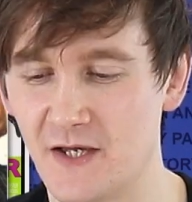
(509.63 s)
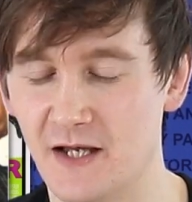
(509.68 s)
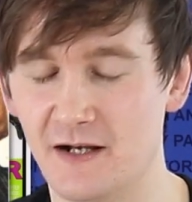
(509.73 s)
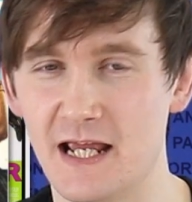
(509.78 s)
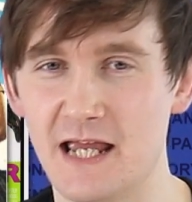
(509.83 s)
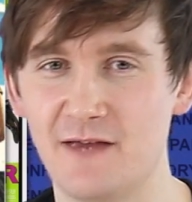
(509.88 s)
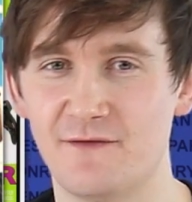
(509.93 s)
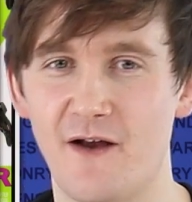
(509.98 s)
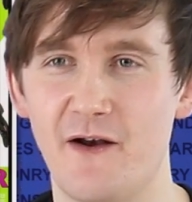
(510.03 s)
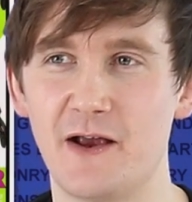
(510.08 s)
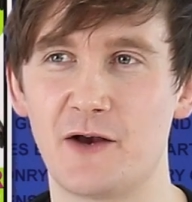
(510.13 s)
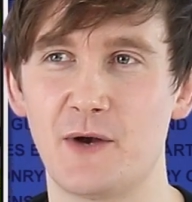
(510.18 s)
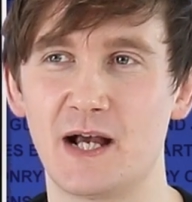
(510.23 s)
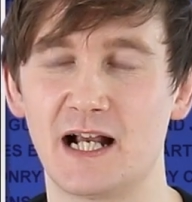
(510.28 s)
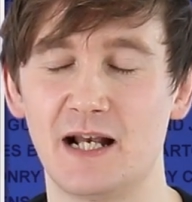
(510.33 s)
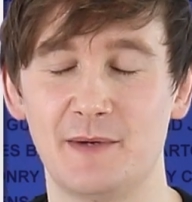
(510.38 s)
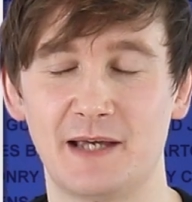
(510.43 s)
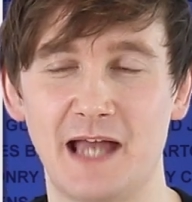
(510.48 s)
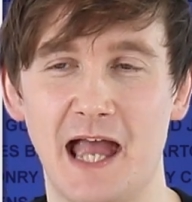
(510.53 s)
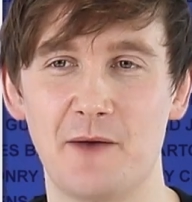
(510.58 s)
And he very
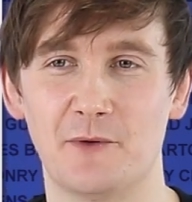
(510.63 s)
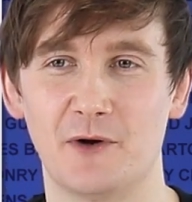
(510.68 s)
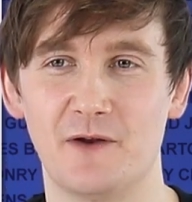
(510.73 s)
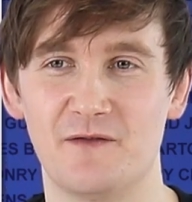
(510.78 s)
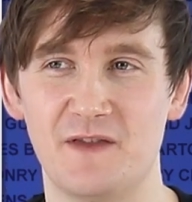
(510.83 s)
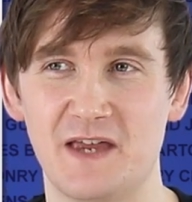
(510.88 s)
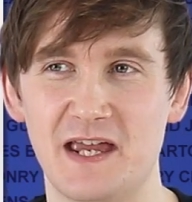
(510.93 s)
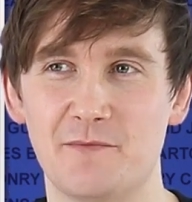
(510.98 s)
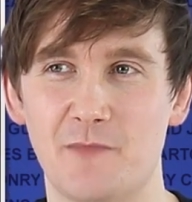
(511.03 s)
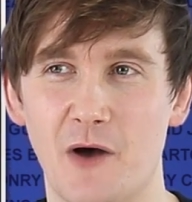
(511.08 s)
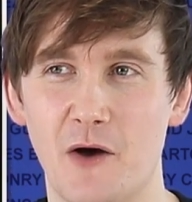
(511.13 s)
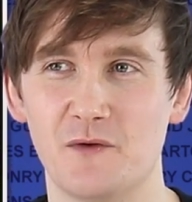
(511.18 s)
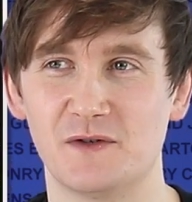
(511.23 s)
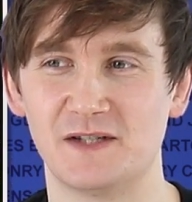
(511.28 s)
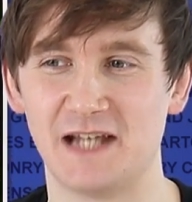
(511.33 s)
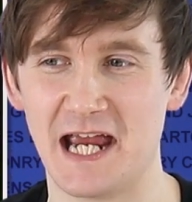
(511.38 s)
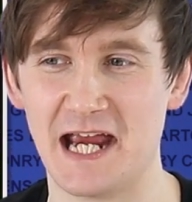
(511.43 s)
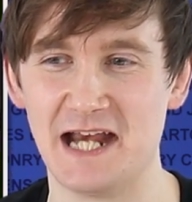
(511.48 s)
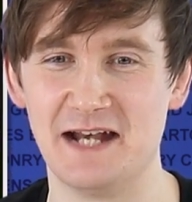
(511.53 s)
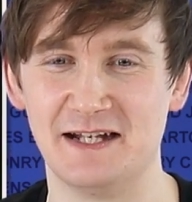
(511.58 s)
quickly became one of the
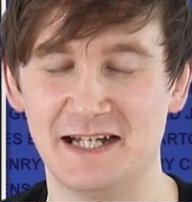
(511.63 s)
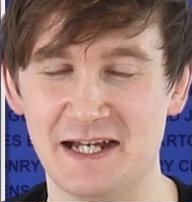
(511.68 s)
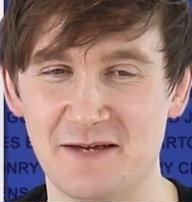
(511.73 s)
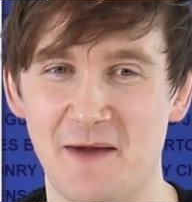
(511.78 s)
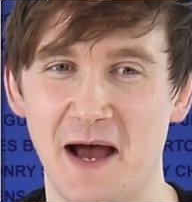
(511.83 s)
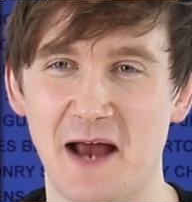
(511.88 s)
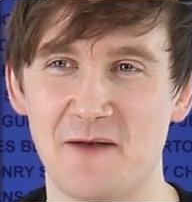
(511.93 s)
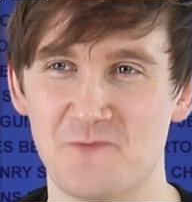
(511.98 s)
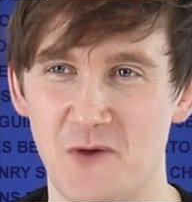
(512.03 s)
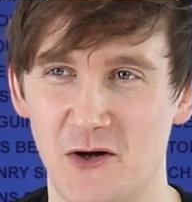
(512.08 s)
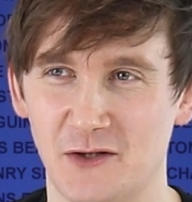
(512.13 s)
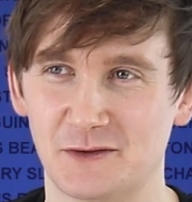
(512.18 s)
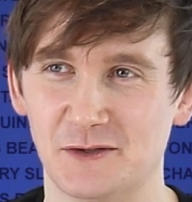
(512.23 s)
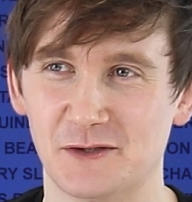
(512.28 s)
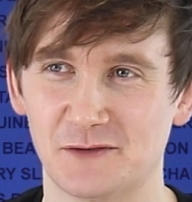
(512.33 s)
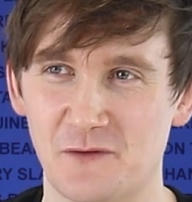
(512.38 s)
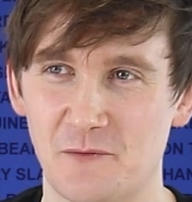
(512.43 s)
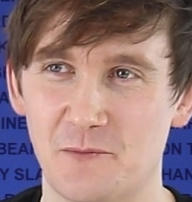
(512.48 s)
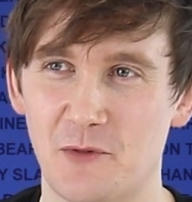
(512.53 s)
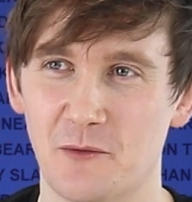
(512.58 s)
most in-demand
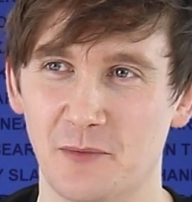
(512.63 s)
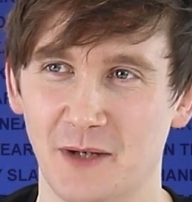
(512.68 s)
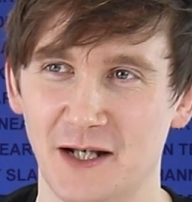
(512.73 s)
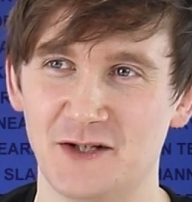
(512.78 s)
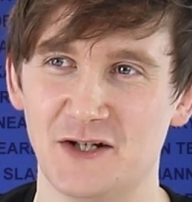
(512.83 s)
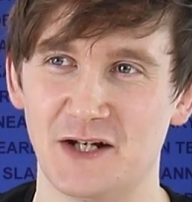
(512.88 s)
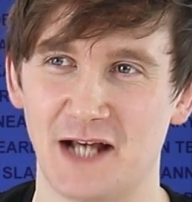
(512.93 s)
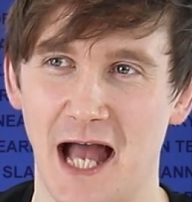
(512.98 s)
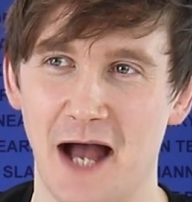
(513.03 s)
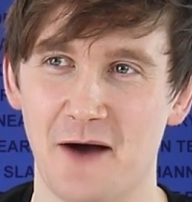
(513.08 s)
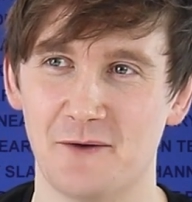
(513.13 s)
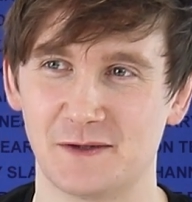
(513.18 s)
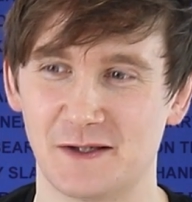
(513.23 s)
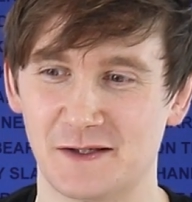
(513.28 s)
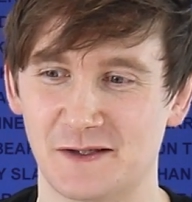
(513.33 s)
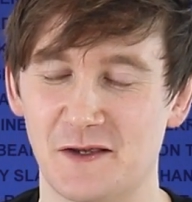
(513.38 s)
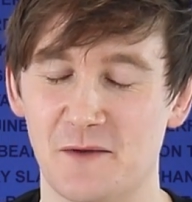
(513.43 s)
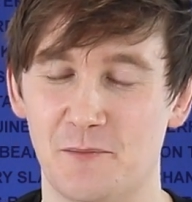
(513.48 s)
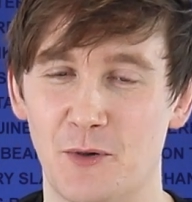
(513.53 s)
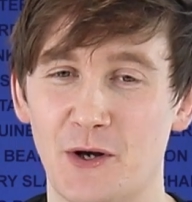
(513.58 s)
models for publishing
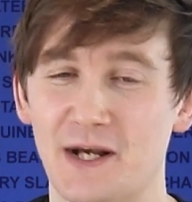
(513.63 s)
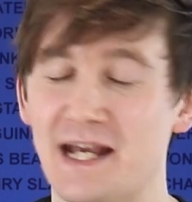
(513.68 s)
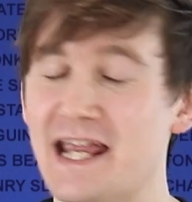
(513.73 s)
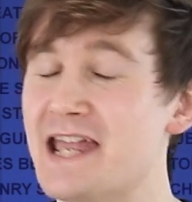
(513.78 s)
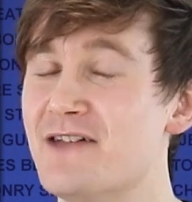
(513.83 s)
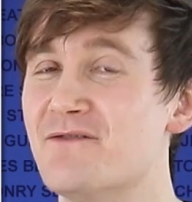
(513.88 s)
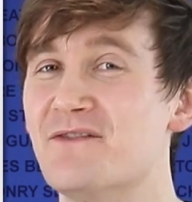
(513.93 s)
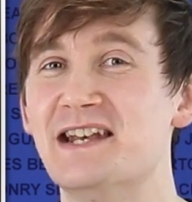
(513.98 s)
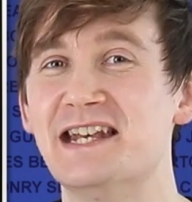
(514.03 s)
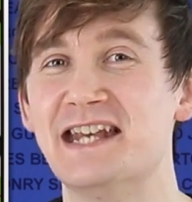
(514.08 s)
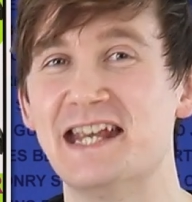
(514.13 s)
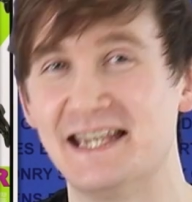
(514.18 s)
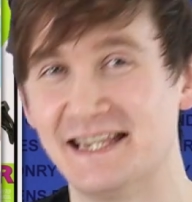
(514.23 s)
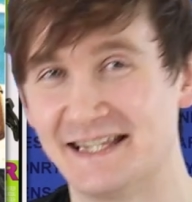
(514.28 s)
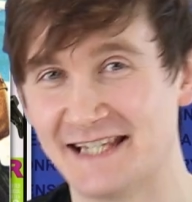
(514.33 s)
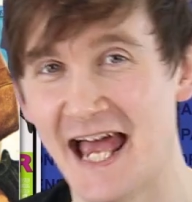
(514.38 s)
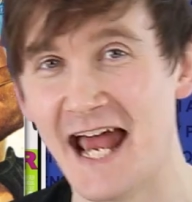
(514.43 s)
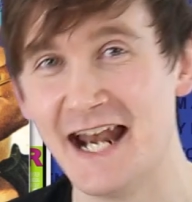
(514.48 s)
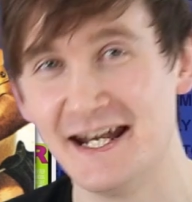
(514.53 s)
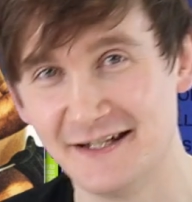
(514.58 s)
houses, to the point even
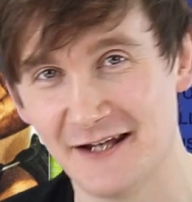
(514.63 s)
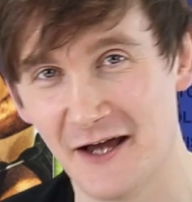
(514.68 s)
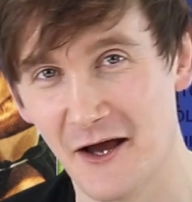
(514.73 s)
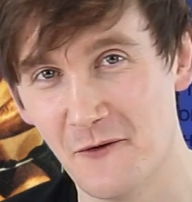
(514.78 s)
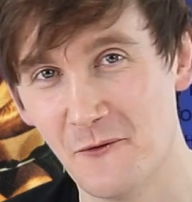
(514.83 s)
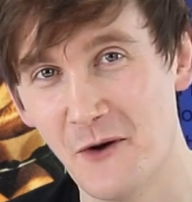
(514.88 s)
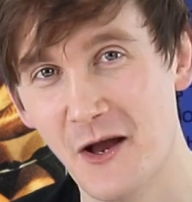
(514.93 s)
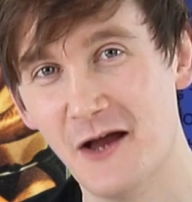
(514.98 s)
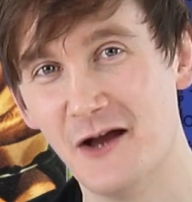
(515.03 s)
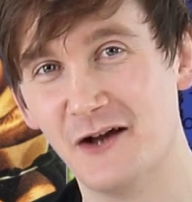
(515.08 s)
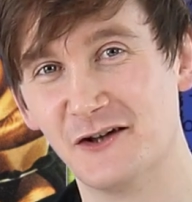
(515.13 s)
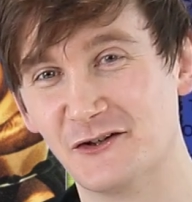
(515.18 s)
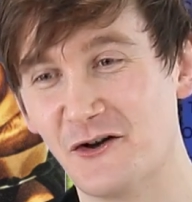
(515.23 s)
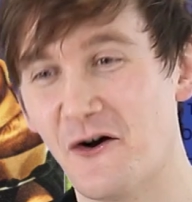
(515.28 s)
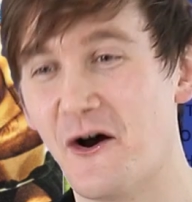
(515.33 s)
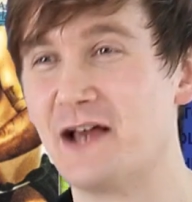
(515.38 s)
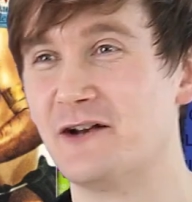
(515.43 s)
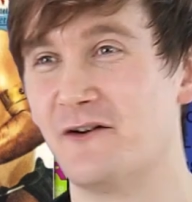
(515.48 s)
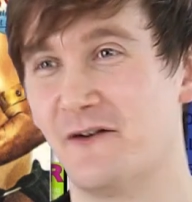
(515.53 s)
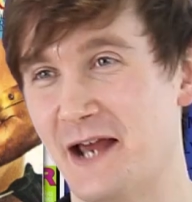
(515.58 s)
Nintendo
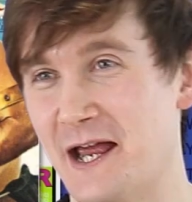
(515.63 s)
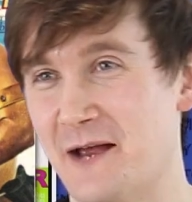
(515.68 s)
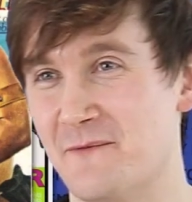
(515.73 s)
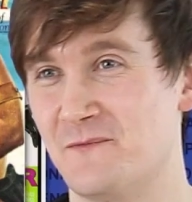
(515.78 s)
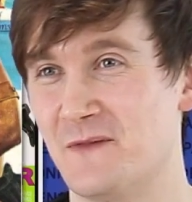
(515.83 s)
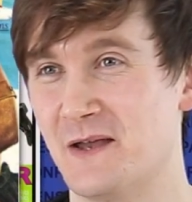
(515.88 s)
got in on it.